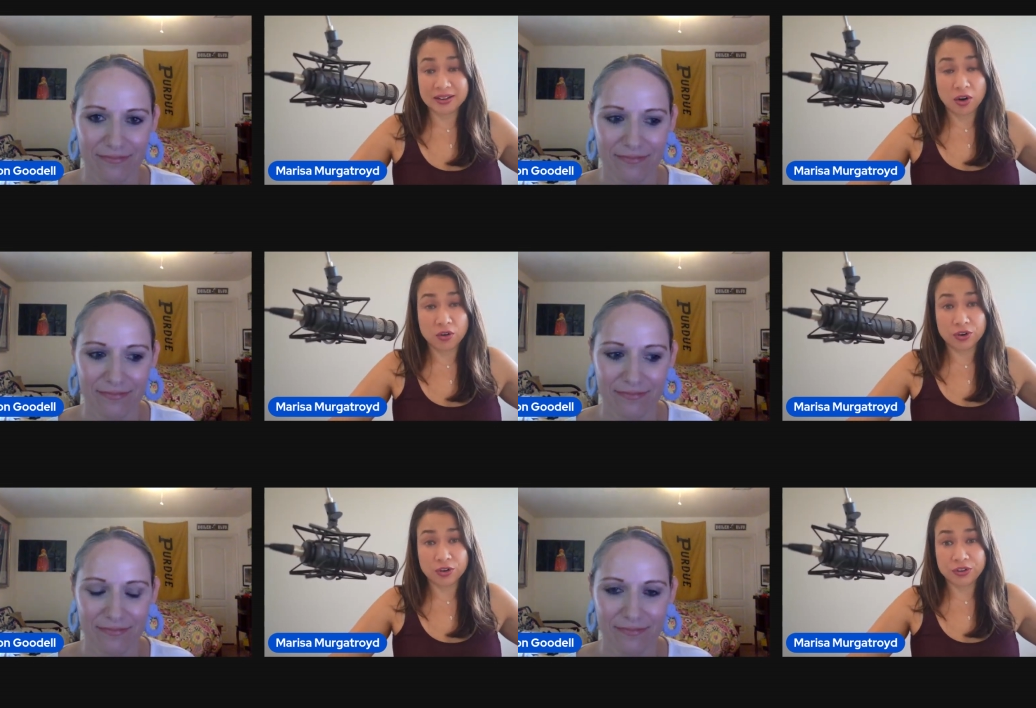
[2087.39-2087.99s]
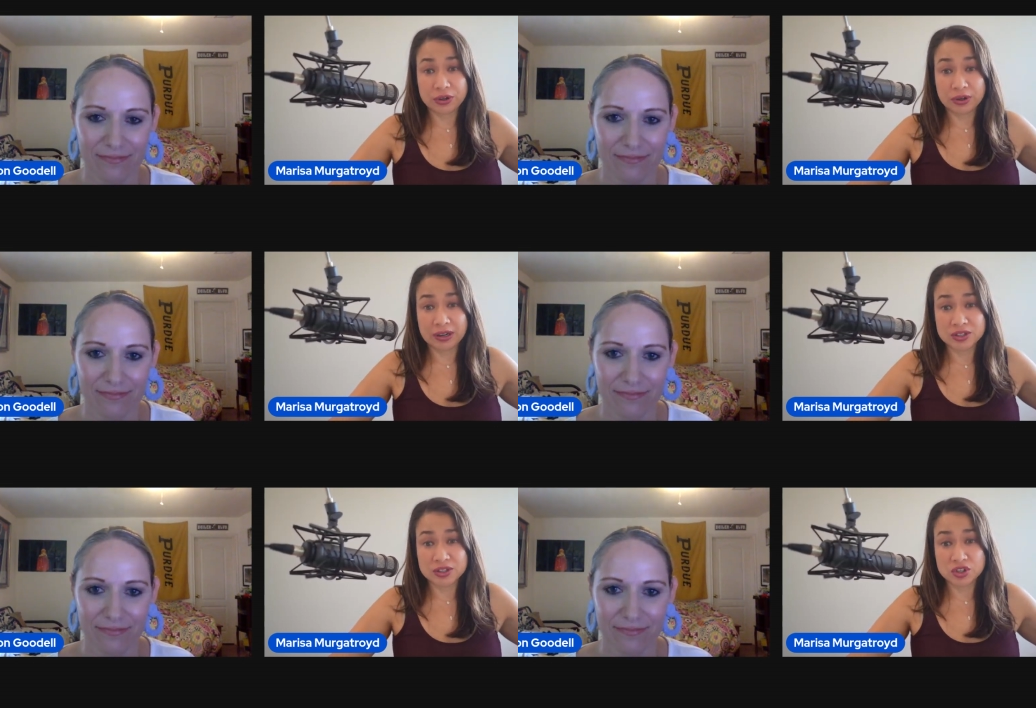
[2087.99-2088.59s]
Speaker 1: over a fear
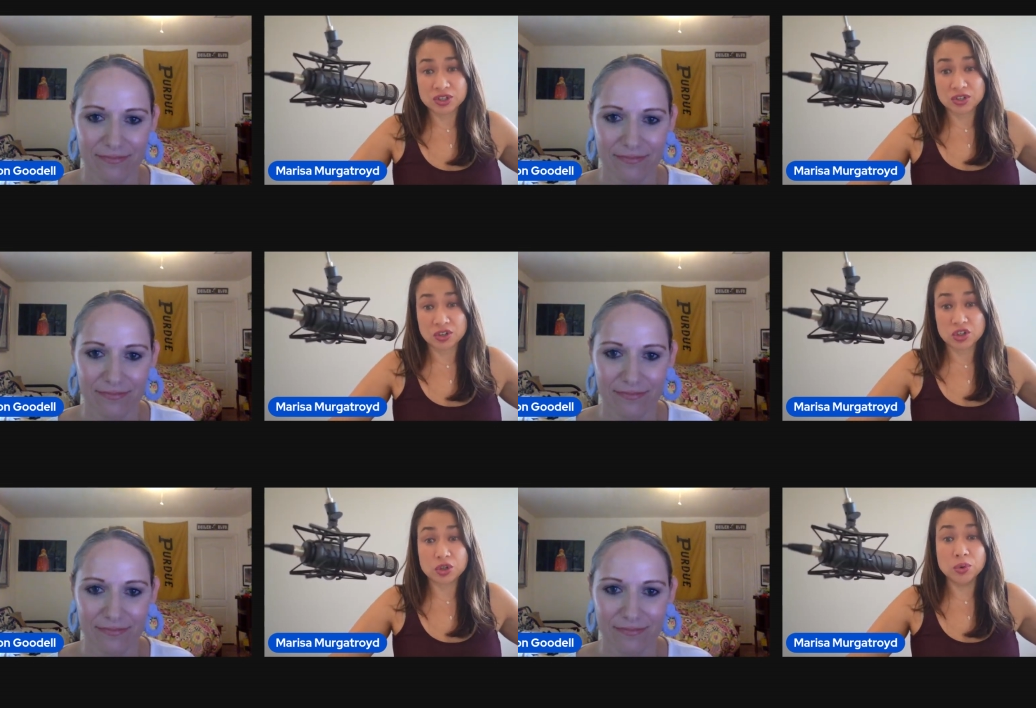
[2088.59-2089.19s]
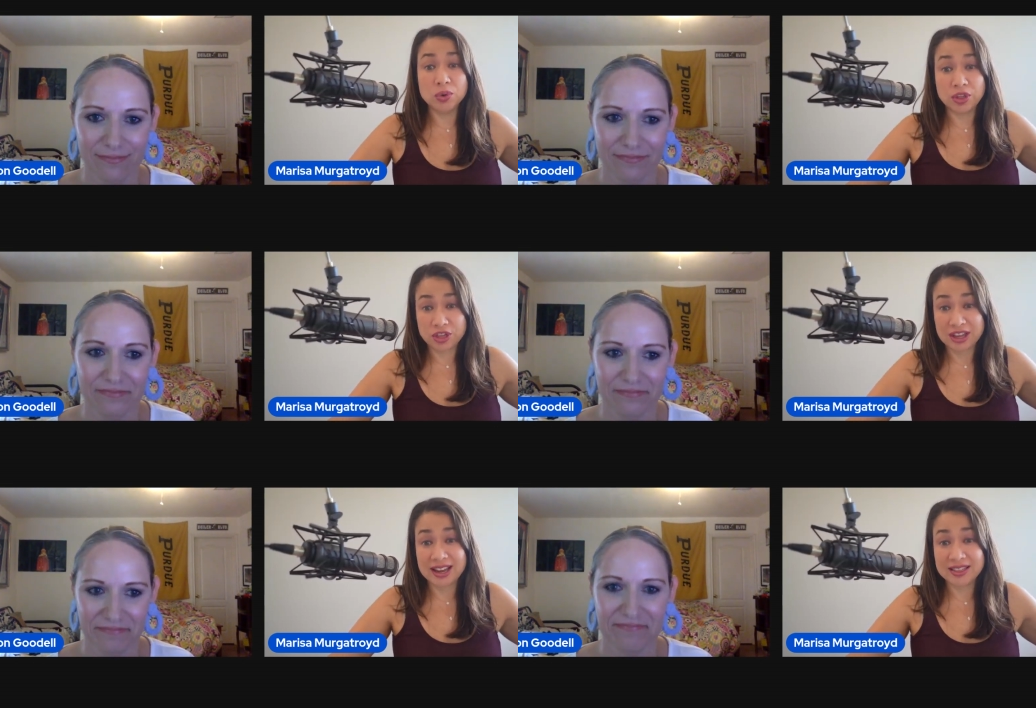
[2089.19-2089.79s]
is to just do the
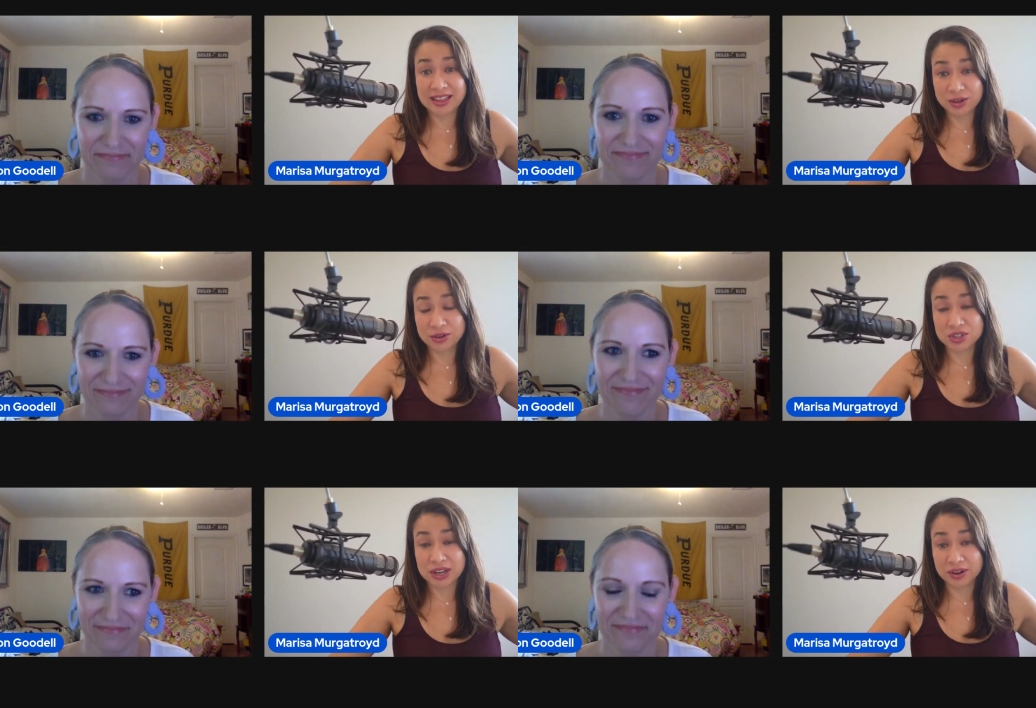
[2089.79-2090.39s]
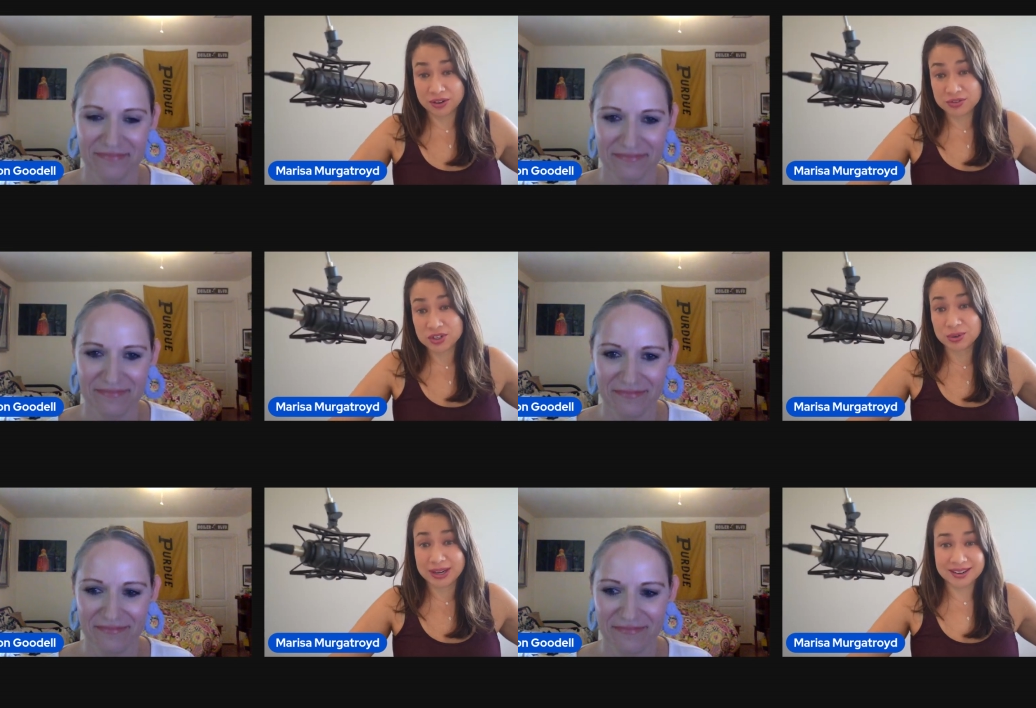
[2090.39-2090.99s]
thing that you're scared of
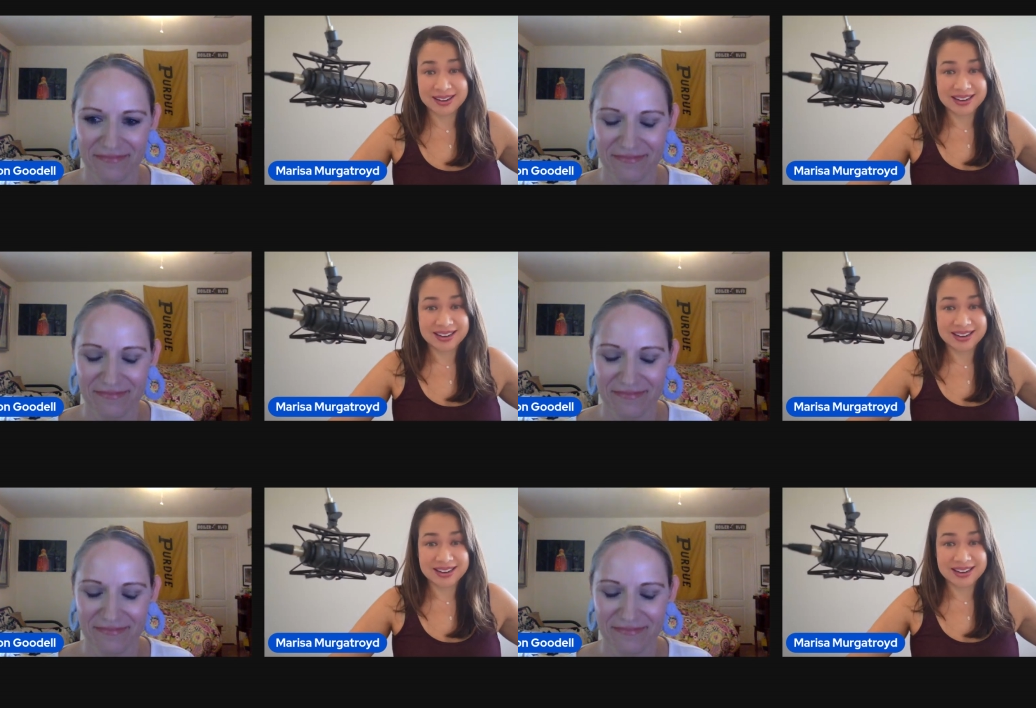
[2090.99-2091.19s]
doing